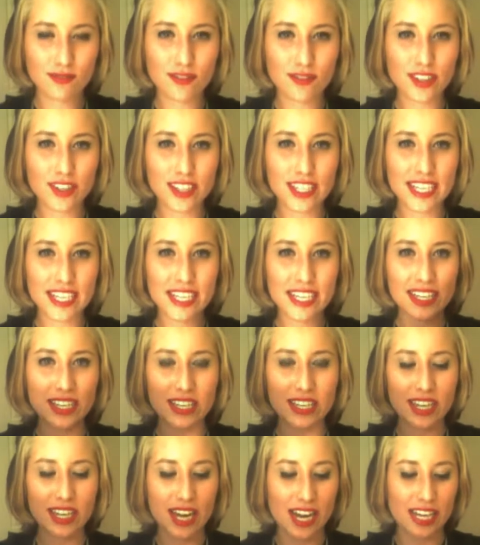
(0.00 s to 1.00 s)
really
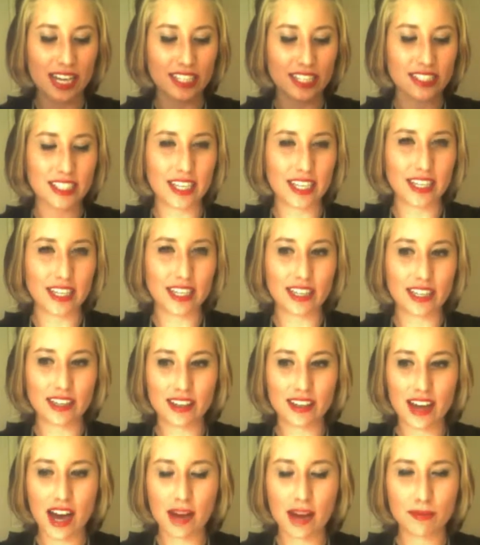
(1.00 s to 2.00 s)
nice and
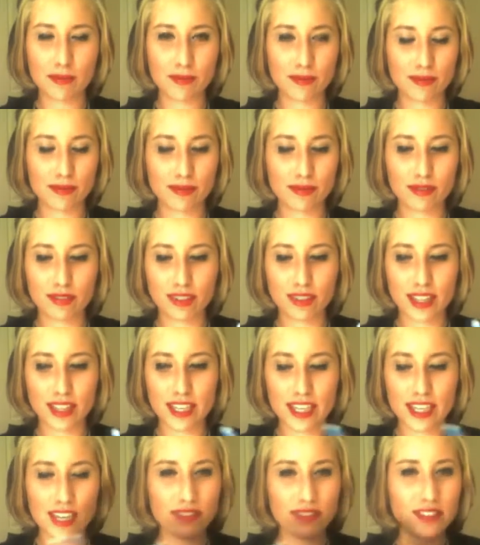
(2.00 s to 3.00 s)
it
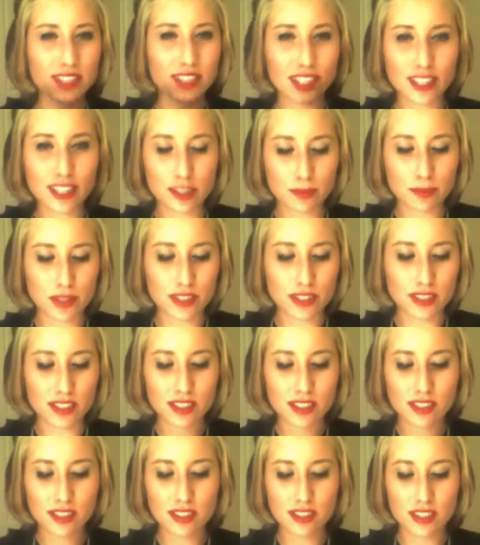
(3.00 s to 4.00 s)
like evenly
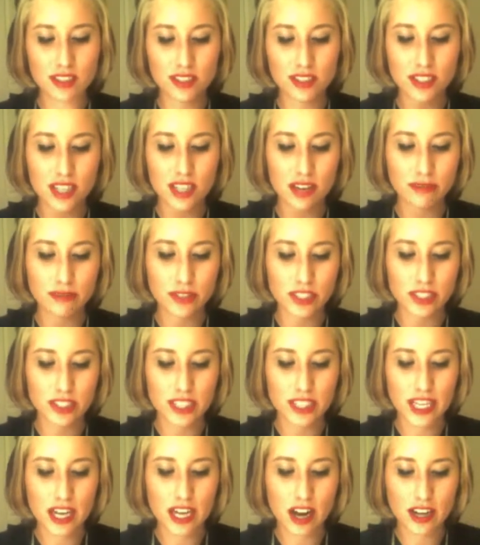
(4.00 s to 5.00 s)
disperses all the stuff, which
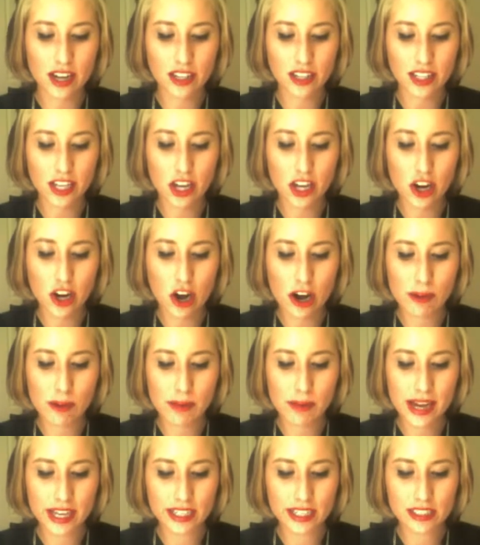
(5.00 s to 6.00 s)
is like kind of like a
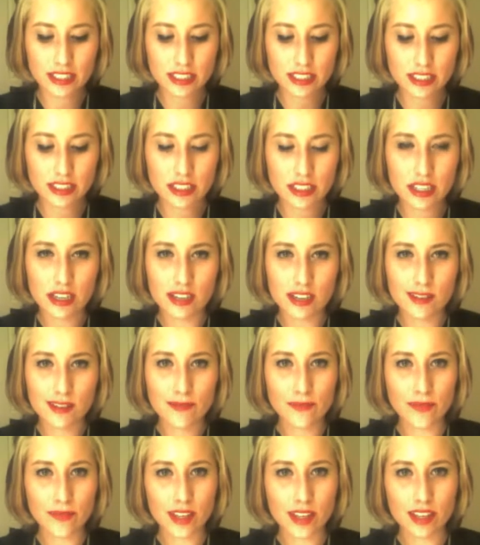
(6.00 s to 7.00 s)
Carmex
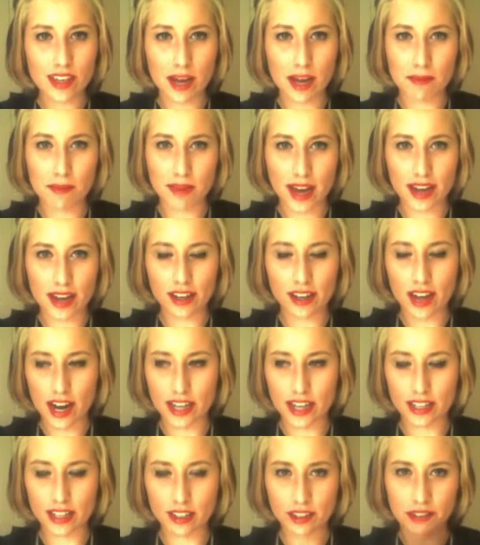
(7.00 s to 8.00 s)
type that
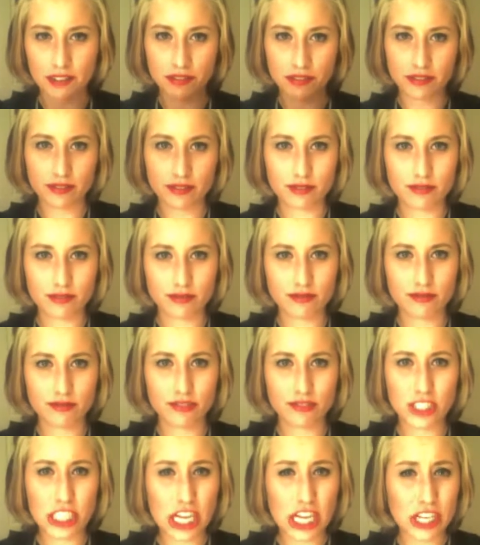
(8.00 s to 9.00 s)
kind of
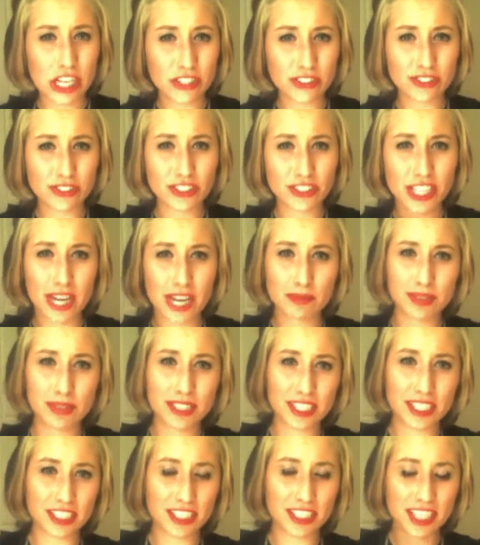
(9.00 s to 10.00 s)
gel
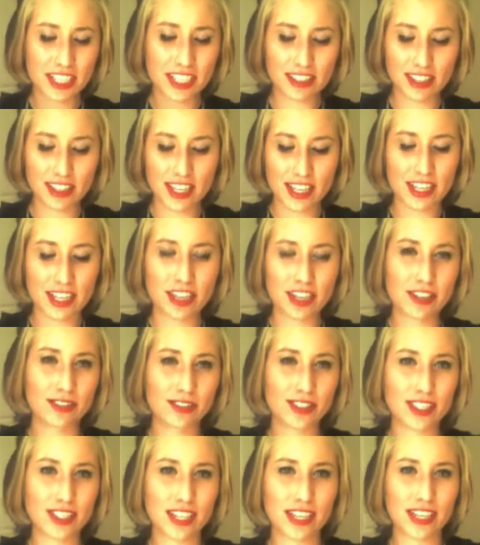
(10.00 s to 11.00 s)
chapsticky thing. You
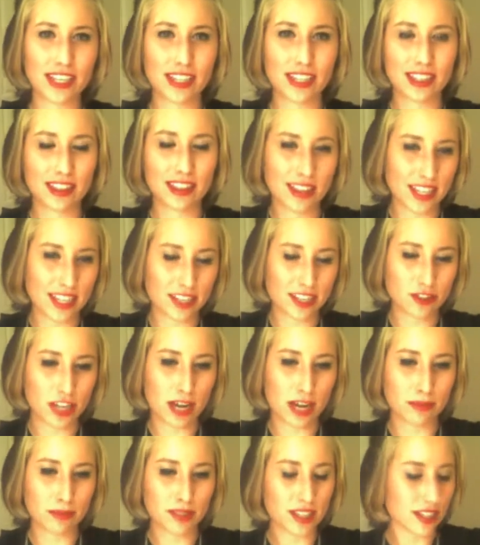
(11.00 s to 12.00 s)
know, it's not like the thick
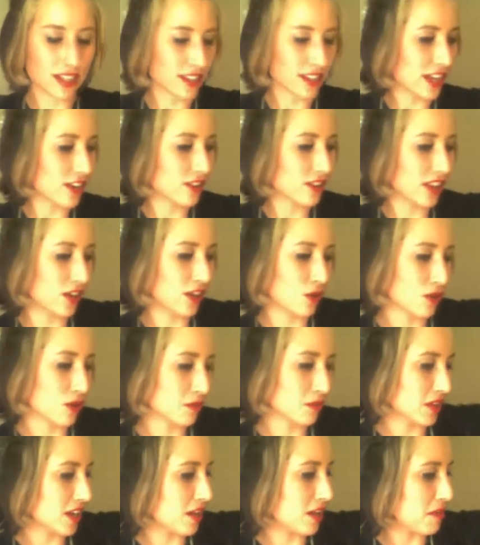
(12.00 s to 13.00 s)
chapstick that they
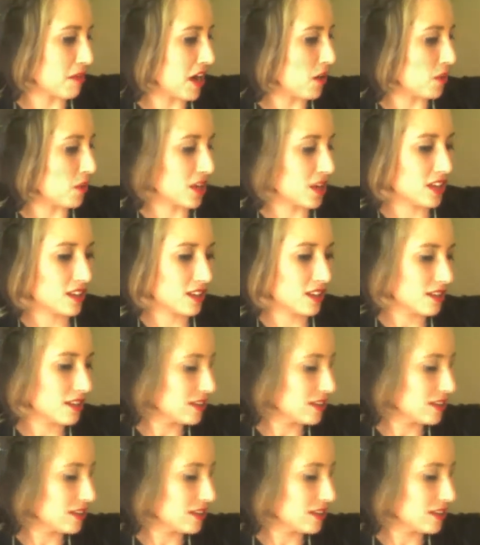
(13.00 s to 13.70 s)
normally come out with.